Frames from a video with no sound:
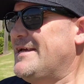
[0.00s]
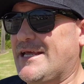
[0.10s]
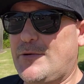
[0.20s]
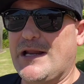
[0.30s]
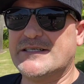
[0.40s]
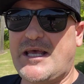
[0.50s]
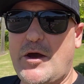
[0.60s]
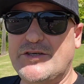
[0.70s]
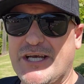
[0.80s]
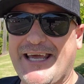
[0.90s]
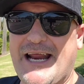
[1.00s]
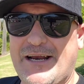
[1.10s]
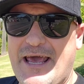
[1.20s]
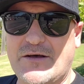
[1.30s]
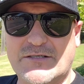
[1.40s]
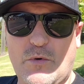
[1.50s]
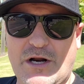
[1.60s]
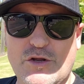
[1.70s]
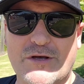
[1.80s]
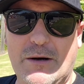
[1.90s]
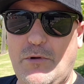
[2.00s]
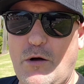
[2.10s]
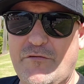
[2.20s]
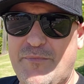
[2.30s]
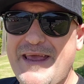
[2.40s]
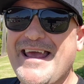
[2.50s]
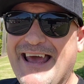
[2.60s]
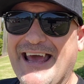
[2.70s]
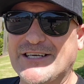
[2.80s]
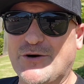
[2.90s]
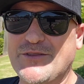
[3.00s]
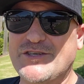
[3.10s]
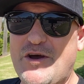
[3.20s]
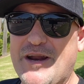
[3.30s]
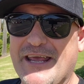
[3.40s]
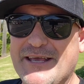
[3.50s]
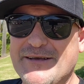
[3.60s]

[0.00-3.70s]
Anyway, let's go and check it out now. So why don't you come along with me and join the journey.